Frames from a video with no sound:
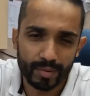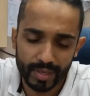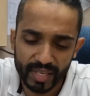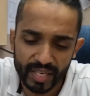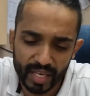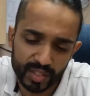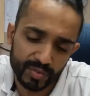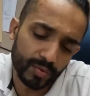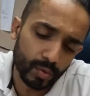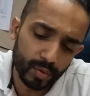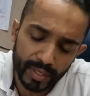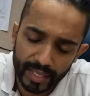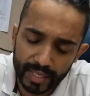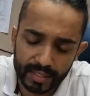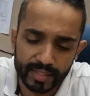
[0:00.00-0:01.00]
EX phone,
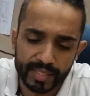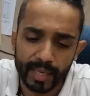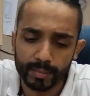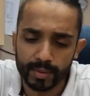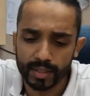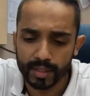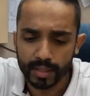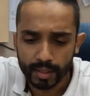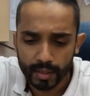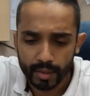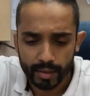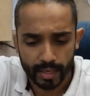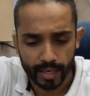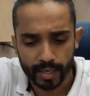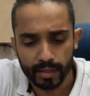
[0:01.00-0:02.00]
EX camera
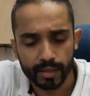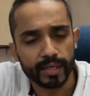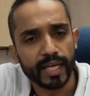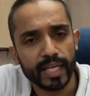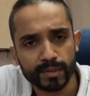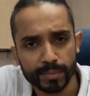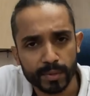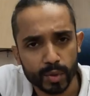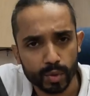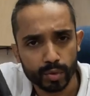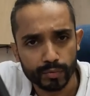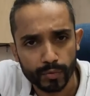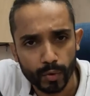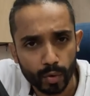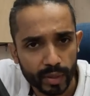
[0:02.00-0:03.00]
and it helps me shoot
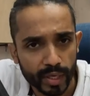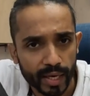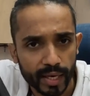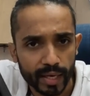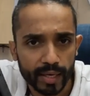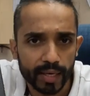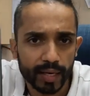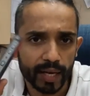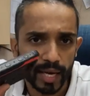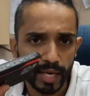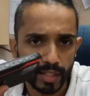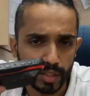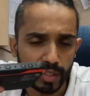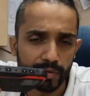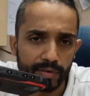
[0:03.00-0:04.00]
4K and
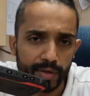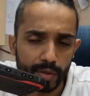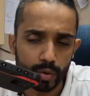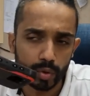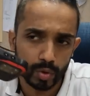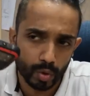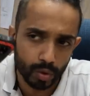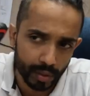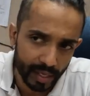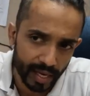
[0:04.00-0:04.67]
HD videos on